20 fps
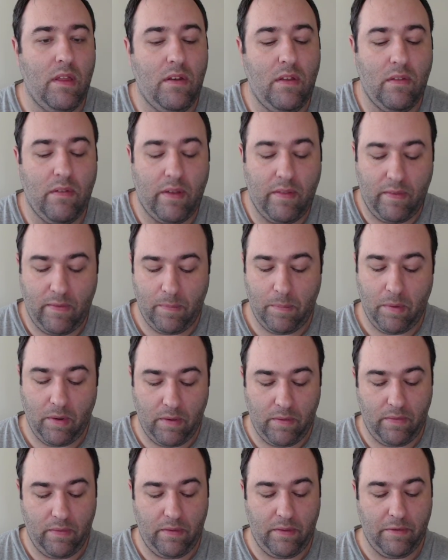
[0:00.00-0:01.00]
do like this
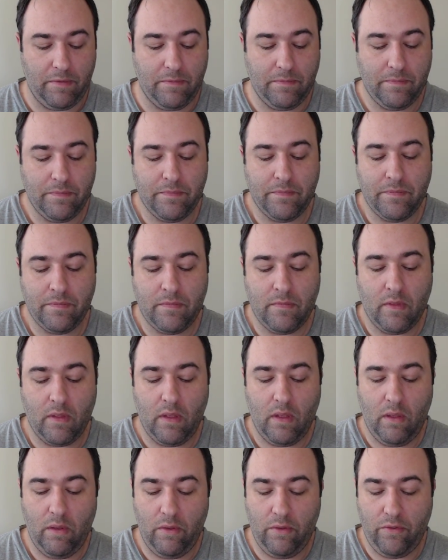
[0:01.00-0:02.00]
person
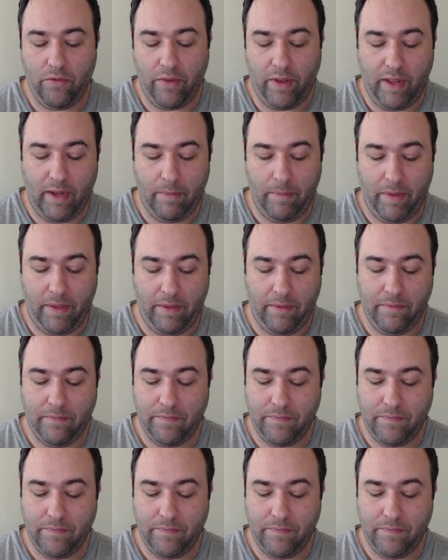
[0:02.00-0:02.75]
who's training me."